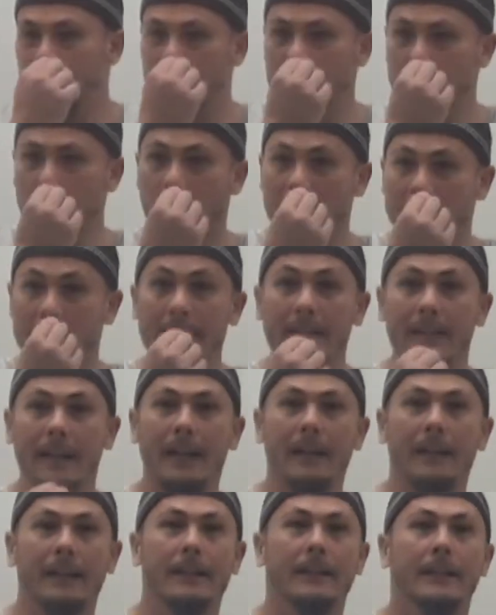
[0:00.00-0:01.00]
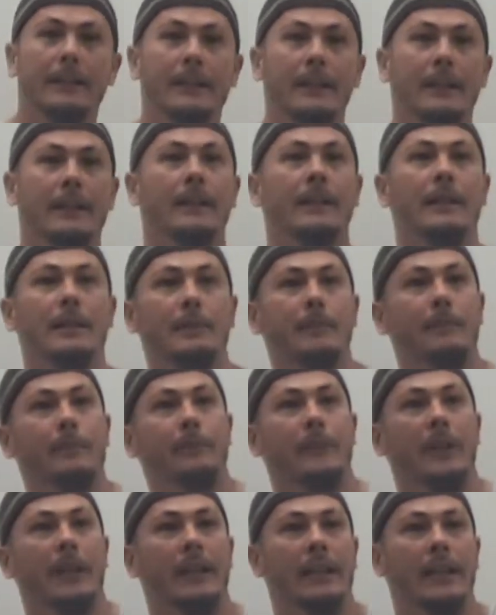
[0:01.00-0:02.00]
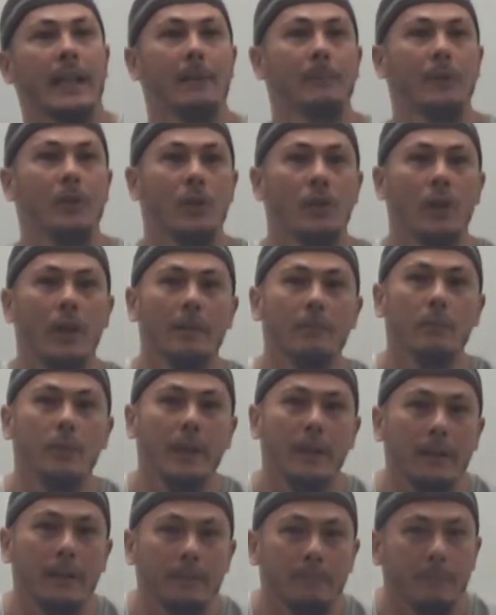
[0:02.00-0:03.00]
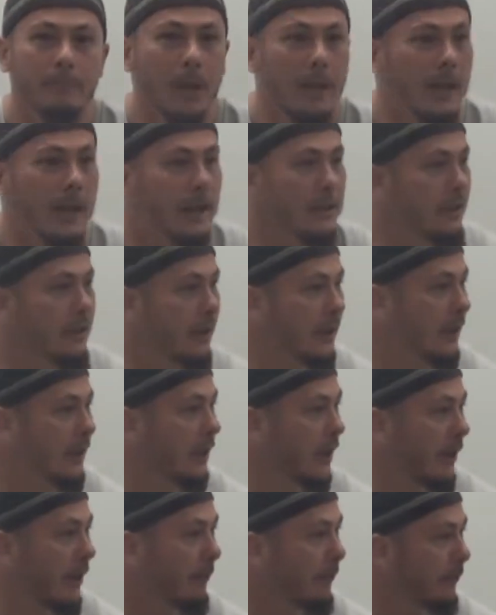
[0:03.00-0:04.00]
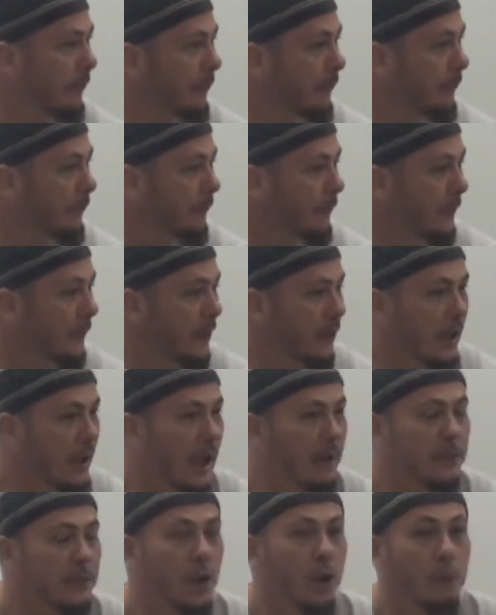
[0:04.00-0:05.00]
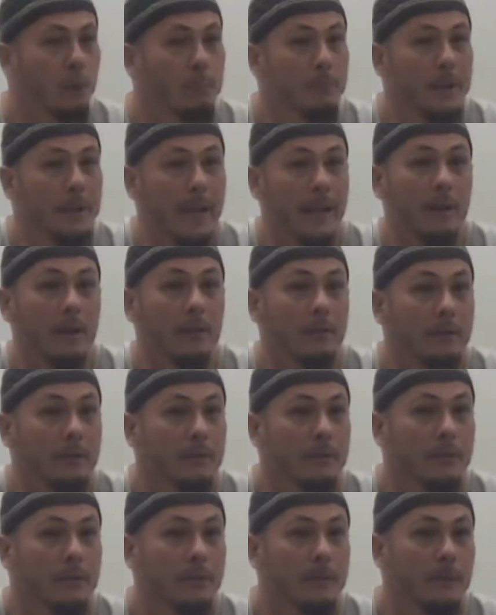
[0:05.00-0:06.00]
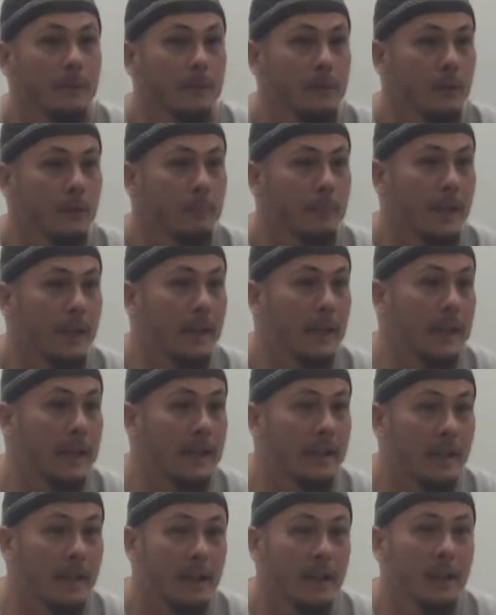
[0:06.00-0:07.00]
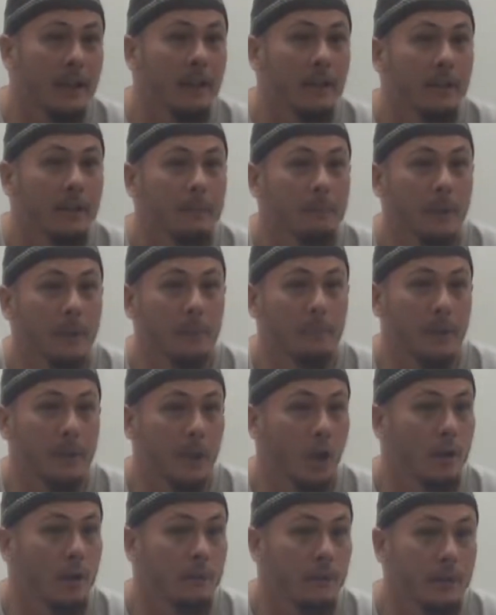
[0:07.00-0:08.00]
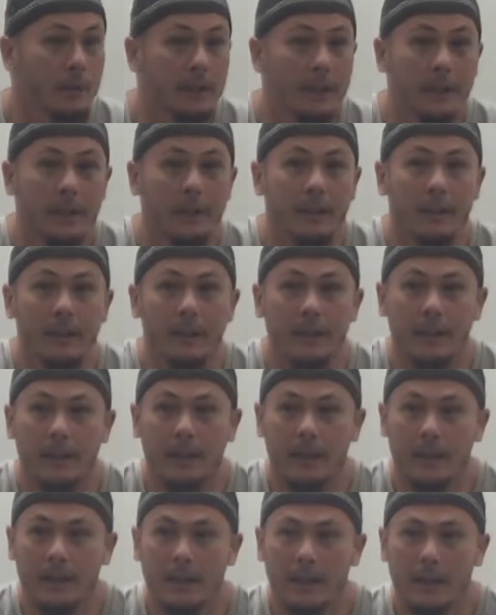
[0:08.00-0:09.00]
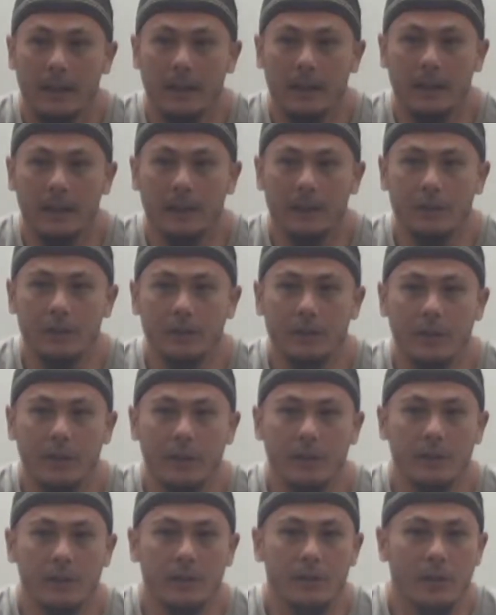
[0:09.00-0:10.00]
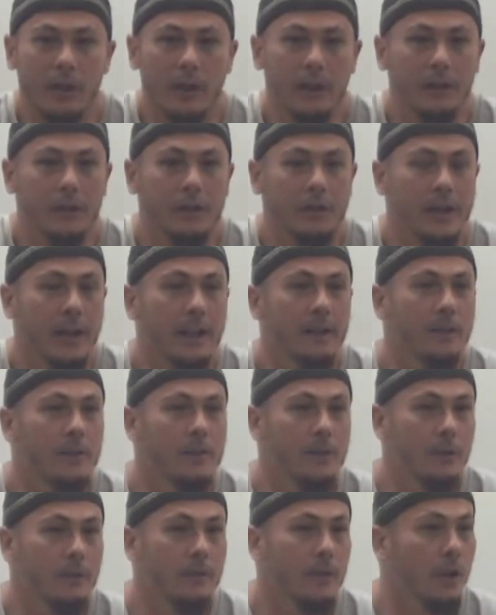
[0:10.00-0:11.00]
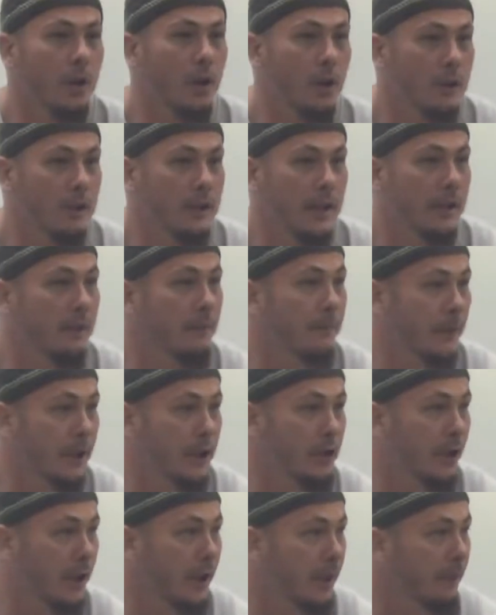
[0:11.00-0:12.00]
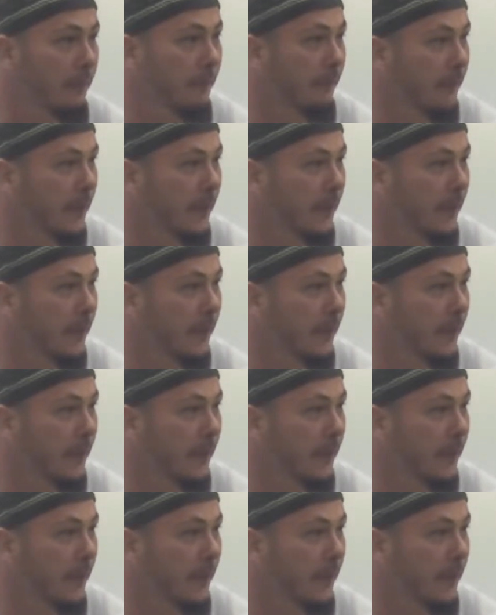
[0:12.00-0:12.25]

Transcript: So I did that. And there came a time where my auntie, after helping me out for about a year, a bit over a year, she decided to shout herself on a holiday to Fiji.